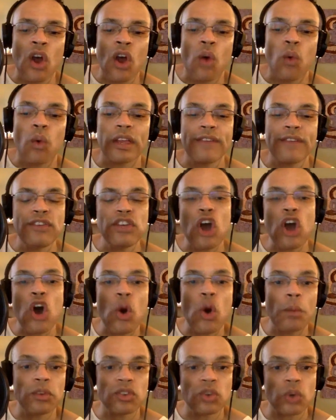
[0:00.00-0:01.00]
Well, if you
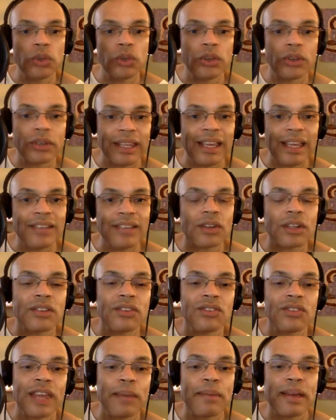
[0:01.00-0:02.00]
homeschool your kids on the
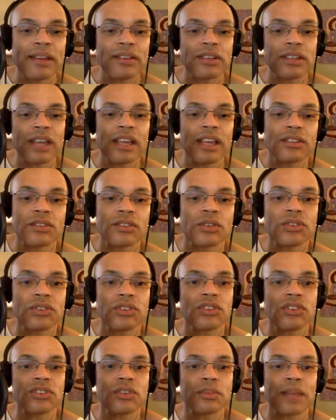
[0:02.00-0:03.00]
same educational
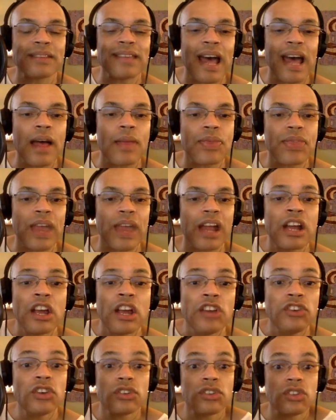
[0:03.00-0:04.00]
system that's out there,
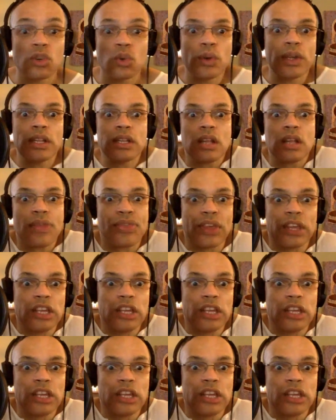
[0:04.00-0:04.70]
you're doing nothing.